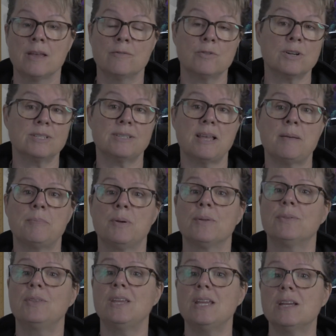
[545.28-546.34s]
For
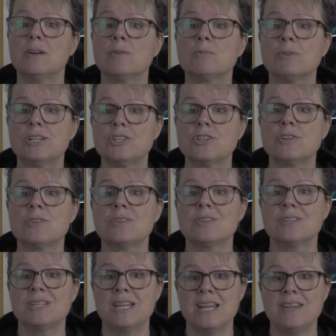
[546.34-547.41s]
example, the original
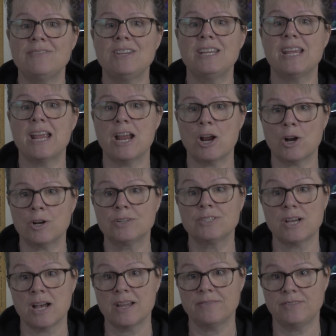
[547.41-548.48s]
Navy Air
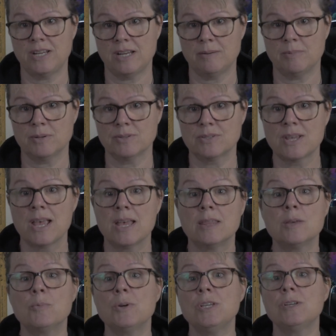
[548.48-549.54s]
dive tables
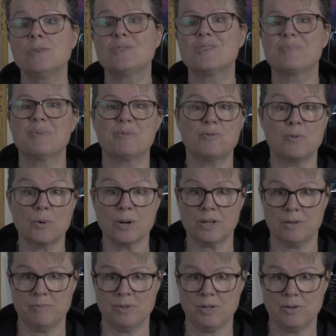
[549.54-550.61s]
that we used before
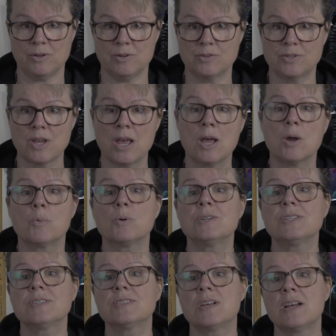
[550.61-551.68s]
computers were
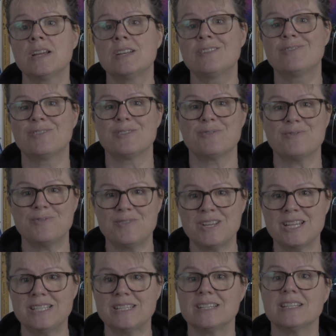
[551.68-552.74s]
designed for
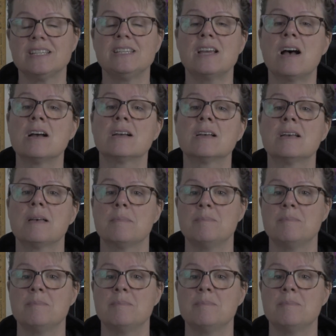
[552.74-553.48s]
fit, young,